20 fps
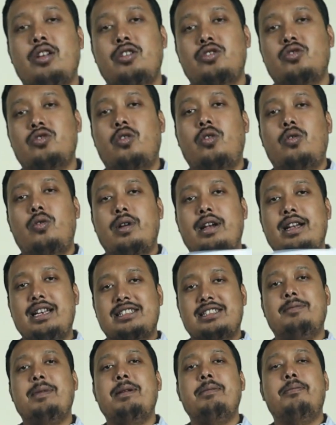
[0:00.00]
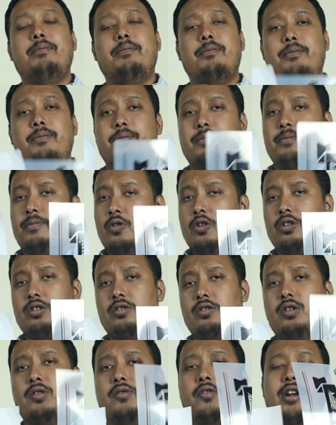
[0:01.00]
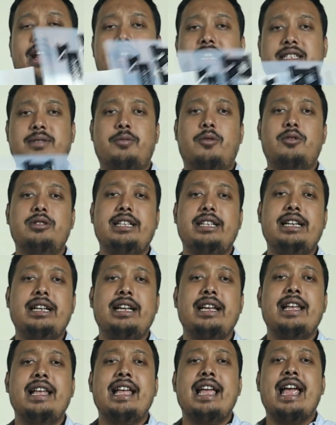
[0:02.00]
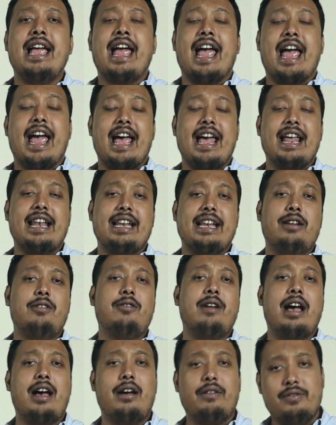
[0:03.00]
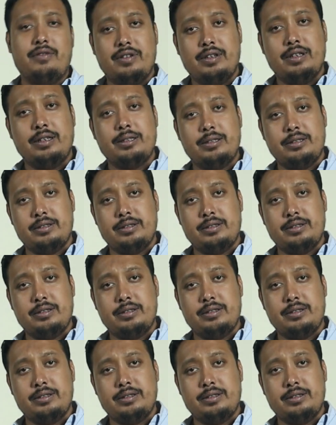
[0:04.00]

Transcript: So this will be good for exposing, and you have